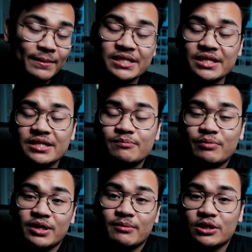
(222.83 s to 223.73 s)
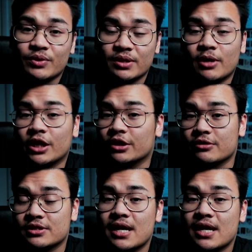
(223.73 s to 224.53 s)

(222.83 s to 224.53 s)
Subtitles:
This is pretty much where the monitor goes